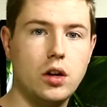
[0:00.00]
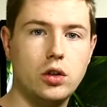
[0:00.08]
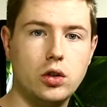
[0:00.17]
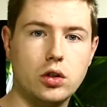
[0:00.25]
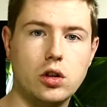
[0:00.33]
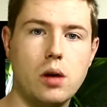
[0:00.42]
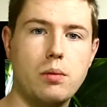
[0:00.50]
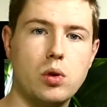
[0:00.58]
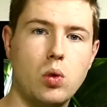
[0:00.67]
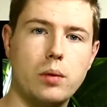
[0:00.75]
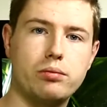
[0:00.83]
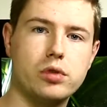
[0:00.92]
your number
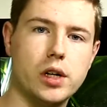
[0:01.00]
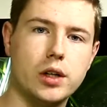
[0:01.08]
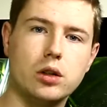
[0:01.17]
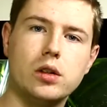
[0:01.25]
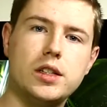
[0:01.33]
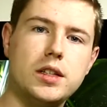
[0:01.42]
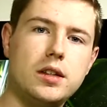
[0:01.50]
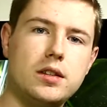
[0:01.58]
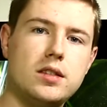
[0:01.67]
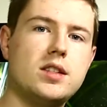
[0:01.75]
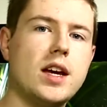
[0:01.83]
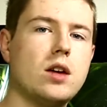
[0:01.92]
one priority.
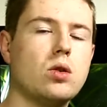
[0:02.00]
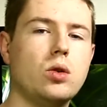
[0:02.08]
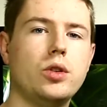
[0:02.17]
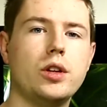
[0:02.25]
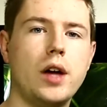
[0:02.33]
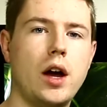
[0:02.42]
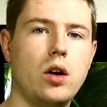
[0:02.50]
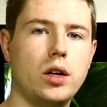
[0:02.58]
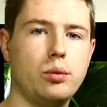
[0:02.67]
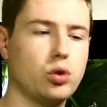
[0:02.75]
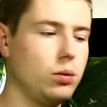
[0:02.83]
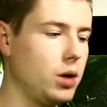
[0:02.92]
Tackle the algae
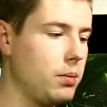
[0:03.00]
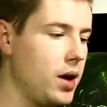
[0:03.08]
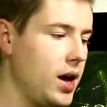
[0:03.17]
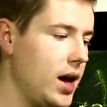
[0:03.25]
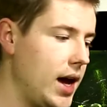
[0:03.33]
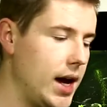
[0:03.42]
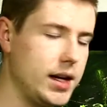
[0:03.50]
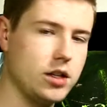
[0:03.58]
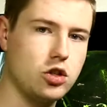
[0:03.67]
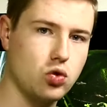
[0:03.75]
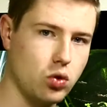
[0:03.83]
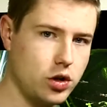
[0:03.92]
problem at
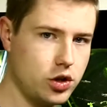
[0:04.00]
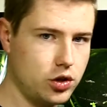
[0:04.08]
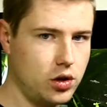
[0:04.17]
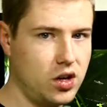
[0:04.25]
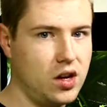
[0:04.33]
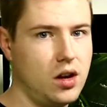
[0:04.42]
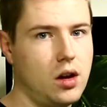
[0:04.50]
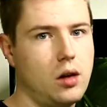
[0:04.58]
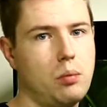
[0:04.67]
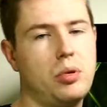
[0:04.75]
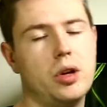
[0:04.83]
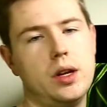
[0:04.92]
its source.
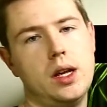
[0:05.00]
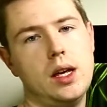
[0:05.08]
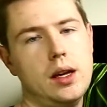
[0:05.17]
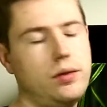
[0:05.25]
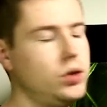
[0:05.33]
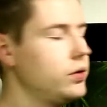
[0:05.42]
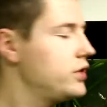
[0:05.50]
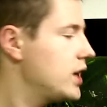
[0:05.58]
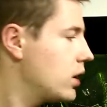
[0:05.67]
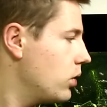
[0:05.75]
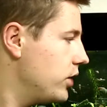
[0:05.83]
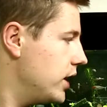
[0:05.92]
But if you've
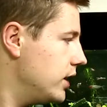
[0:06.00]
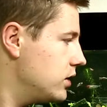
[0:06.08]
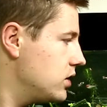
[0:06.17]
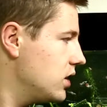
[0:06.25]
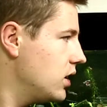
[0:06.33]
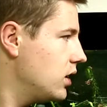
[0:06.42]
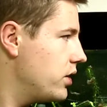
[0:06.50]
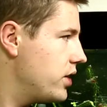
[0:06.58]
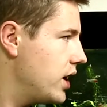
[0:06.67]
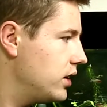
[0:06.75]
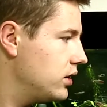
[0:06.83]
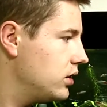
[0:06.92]
tackled that,
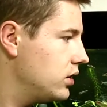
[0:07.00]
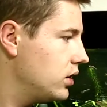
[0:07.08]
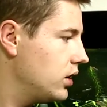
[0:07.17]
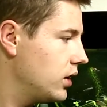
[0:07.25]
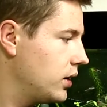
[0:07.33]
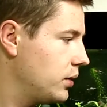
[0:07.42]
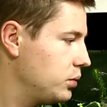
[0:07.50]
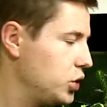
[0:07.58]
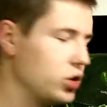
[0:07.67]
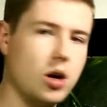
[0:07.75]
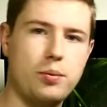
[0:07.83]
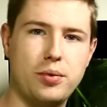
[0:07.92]
then
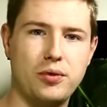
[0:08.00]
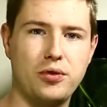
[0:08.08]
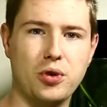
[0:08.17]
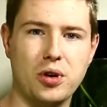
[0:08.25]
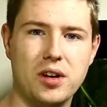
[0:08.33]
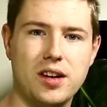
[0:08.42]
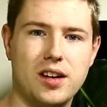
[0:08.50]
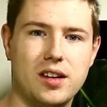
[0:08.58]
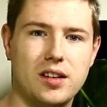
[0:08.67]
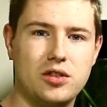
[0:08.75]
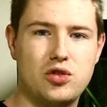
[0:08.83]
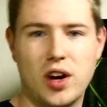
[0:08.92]
you're up for
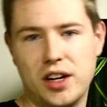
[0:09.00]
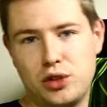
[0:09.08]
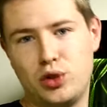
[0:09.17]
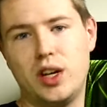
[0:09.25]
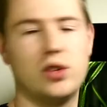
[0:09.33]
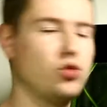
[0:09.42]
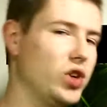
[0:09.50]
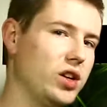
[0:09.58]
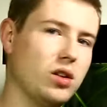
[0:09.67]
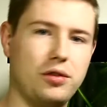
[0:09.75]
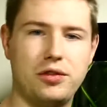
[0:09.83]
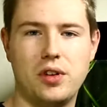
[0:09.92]
trying to get rid
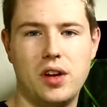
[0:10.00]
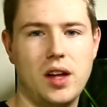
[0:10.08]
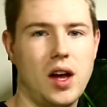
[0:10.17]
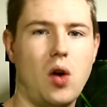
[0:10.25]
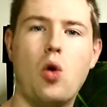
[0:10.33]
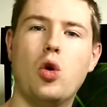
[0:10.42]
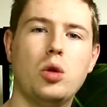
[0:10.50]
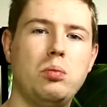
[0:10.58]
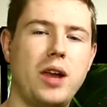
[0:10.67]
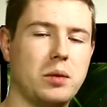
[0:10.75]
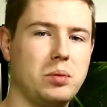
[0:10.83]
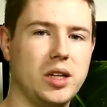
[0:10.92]
of all the
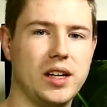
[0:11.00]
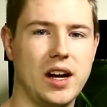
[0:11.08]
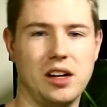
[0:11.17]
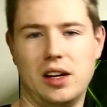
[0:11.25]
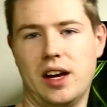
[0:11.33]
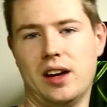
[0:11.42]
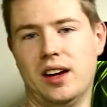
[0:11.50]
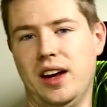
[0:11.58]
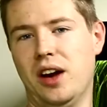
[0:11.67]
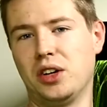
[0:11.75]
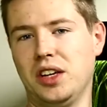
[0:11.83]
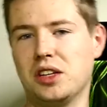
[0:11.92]
blackbeard
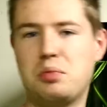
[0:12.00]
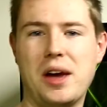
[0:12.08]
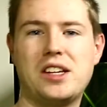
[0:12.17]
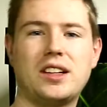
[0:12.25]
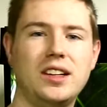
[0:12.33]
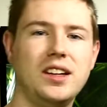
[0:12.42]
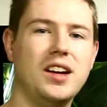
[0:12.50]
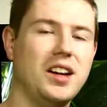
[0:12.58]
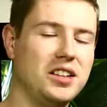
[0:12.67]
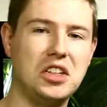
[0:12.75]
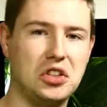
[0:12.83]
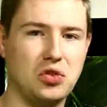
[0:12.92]
algae. It's basically
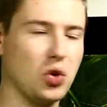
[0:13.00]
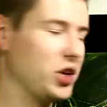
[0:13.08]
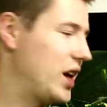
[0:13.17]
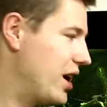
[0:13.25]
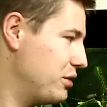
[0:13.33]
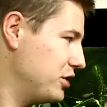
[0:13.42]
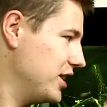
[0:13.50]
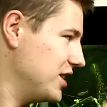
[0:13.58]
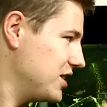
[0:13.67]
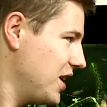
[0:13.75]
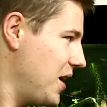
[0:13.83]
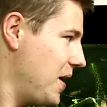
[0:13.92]
destroy the evidence.